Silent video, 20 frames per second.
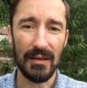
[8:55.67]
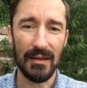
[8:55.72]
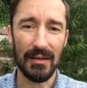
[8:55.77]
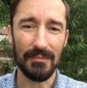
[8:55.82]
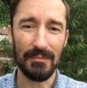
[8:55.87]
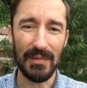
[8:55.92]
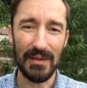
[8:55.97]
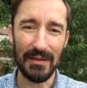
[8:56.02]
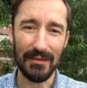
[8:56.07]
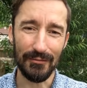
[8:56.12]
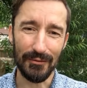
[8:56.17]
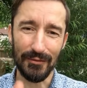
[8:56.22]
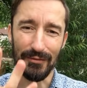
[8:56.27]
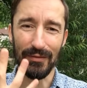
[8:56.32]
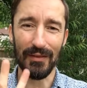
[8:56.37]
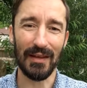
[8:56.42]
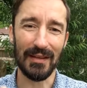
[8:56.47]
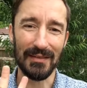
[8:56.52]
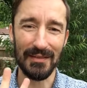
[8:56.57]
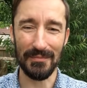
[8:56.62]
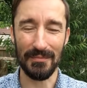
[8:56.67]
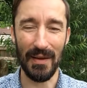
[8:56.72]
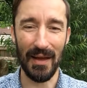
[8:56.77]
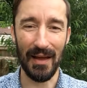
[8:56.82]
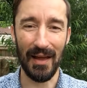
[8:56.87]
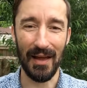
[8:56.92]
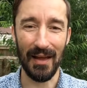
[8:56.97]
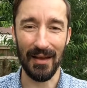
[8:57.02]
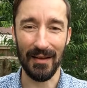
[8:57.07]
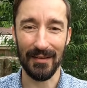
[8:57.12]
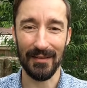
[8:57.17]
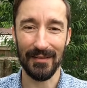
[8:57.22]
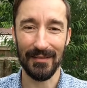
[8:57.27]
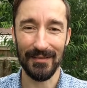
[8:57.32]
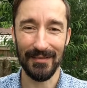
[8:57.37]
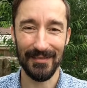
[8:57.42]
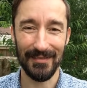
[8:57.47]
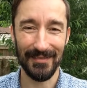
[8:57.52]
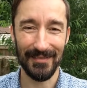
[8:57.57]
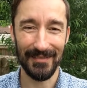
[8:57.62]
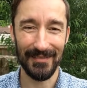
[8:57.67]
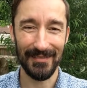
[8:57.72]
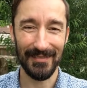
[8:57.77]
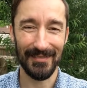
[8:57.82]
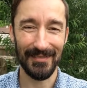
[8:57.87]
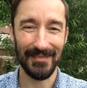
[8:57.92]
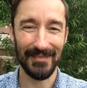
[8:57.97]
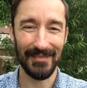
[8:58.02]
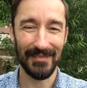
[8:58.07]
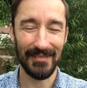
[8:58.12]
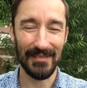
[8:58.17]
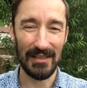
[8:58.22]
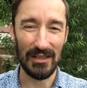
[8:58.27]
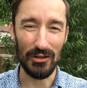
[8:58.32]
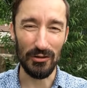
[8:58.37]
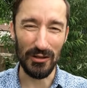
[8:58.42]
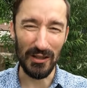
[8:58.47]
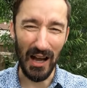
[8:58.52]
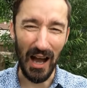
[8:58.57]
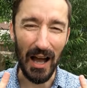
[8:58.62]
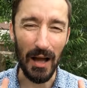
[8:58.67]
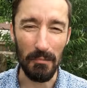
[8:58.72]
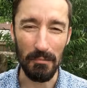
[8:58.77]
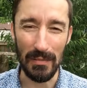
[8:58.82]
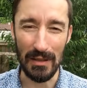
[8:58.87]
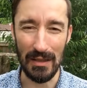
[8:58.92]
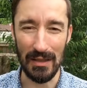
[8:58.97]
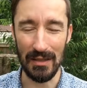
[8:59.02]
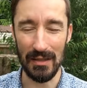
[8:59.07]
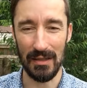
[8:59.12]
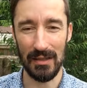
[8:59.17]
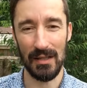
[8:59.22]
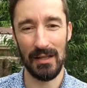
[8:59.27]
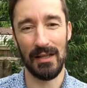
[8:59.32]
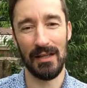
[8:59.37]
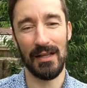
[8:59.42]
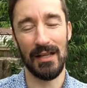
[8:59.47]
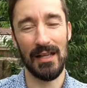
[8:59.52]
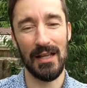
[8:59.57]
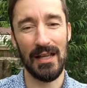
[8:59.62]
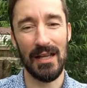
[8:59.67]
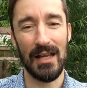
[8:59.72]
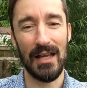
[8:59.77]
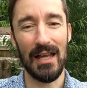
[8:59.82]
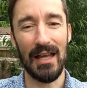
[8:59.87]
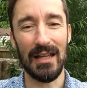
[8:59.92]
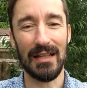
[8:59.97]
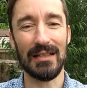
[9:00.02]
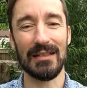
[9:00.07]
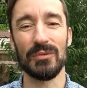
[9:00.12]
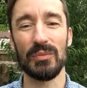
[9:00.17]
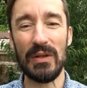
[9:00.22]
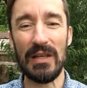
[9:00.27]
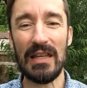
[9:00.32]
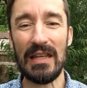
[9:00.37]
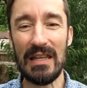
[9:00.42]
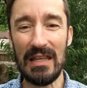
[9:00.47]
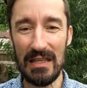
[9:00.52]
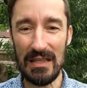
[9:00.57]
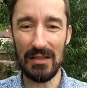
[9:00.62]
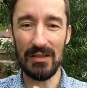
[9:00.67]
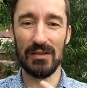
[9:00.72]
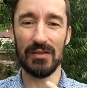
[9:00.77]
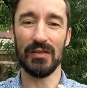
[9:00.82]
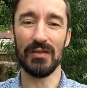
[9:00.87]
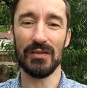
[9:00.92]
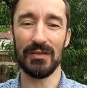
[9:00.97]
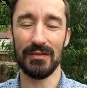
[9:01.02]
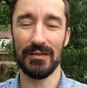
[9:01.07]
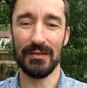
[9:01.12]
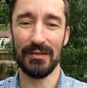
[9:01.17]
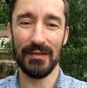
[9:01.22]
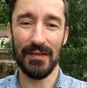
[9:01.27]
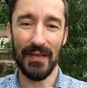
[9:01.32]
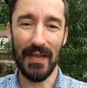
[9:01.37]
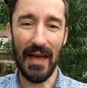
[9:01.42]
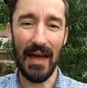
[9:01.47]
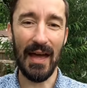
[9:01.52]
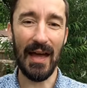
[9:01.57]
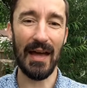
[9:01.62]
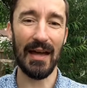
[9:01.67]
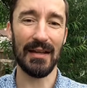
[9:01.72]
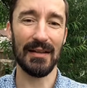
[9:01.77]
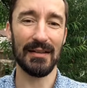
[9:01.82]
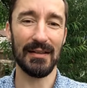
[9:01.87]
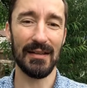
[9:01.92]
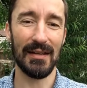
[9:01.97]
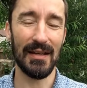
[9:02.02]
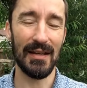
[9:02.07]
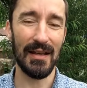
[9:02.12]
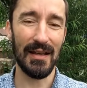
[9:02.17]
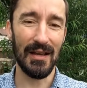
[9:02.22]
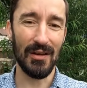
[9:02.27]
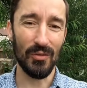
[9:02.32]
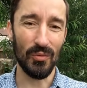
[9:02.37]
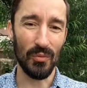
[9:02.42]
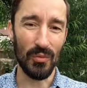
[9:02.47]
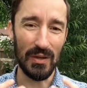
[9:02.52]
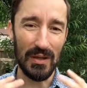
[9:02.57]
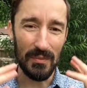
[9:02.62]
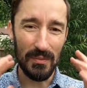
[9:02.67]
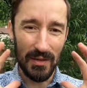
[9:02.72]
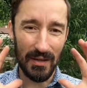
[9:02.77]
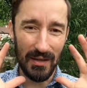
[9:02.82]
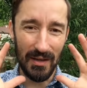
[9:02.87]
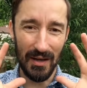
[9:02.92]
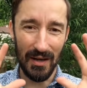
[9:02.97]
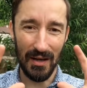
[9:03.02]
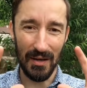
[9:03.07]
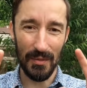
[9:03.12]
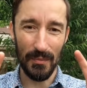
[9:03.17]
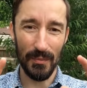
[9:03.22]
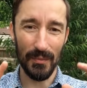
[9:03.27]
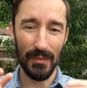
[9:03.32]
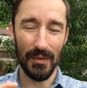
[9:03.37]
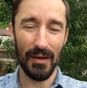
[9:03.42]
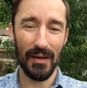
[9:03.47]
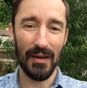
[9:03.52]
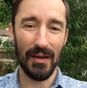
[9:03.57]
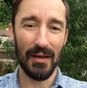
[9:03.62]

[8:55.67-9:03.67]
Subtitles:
and being reflected back. You got me. And as we heal that, we become